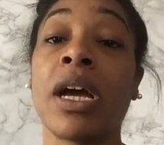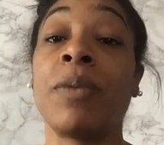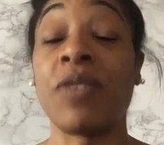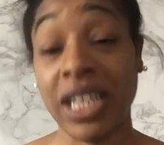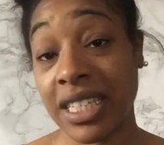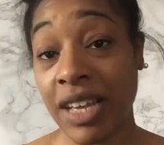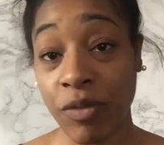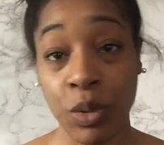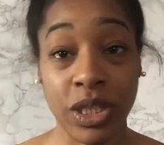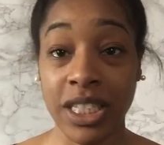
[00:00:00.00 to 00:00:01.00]
Thanks
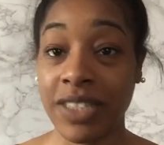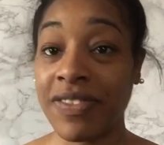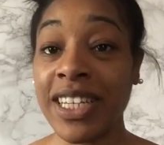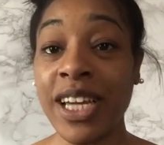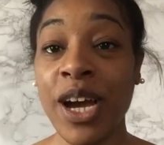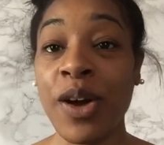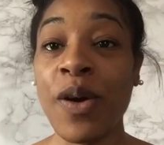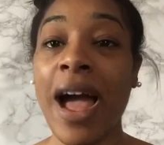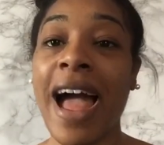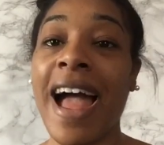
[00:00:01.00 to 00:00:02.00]
again for watching this
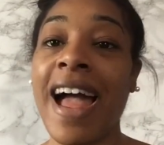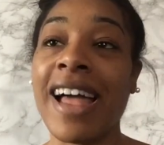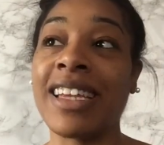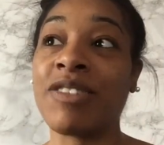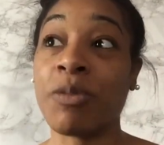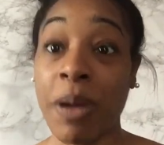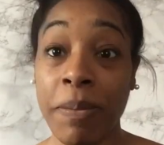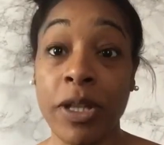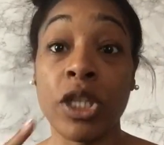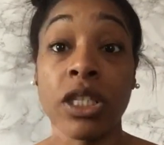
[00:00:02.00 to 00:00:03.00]
video, and
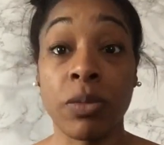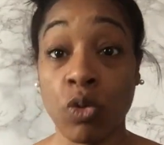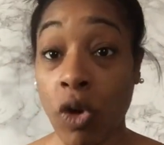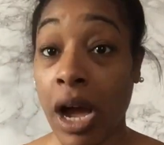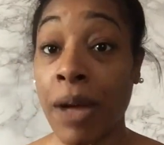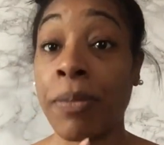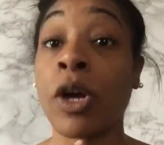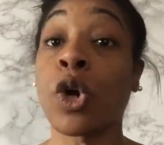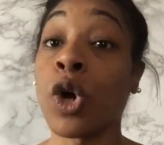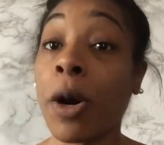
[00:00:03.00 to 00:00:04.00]
remember to subscribe,
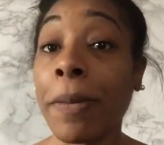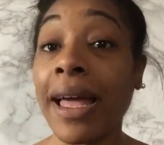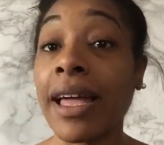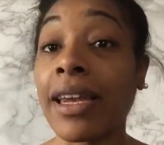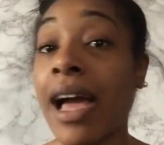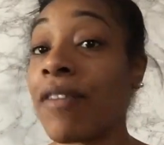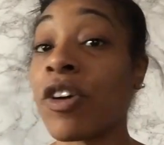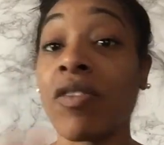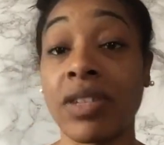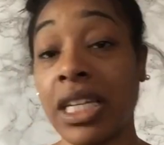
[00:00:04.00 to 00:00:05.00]
comment,
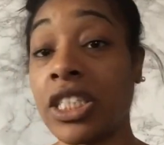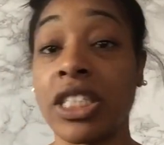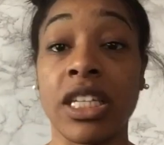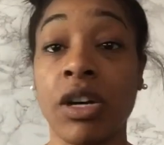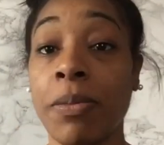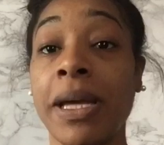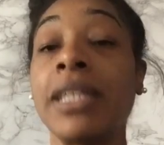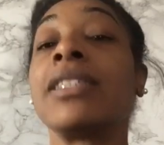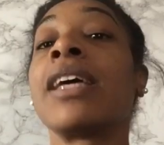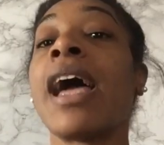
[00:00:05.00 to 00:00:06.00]
have a conversation in the
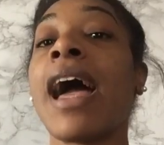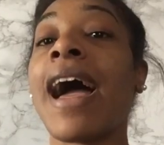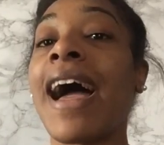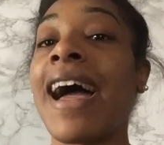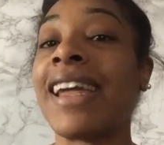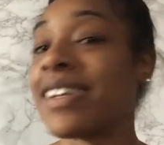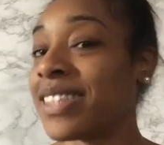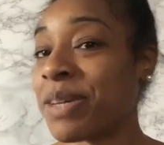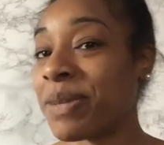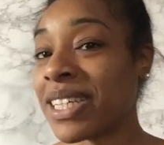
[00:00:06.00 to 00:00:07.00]
comments, and I'll
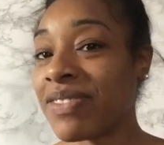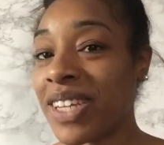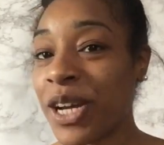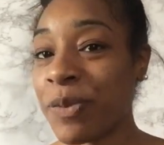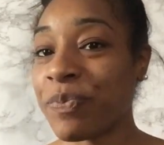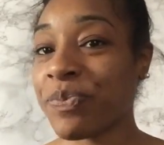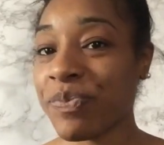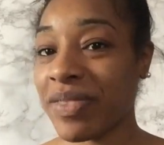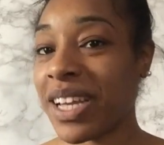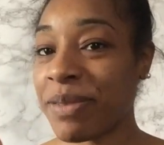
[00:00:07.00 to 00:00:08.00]
see you in my next video.
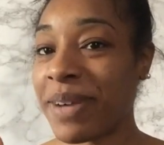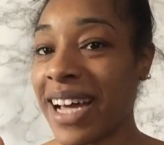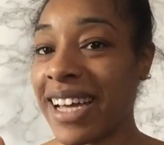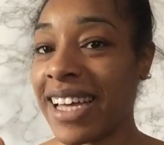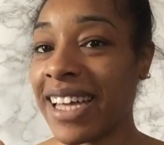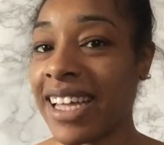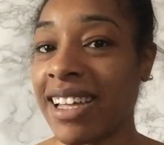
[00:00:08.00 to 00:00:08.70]
Bye.